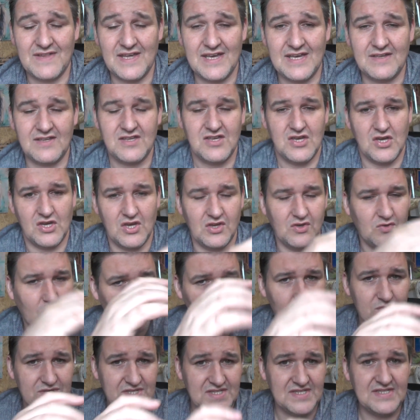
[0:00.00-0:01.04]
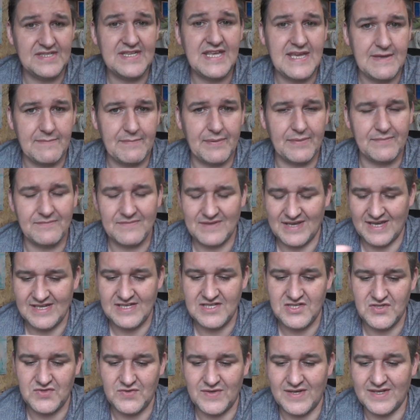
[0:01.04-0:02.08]
that you could go as deep
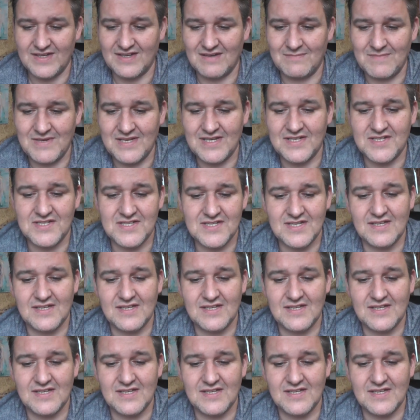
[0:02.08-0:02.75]
into it. I mean,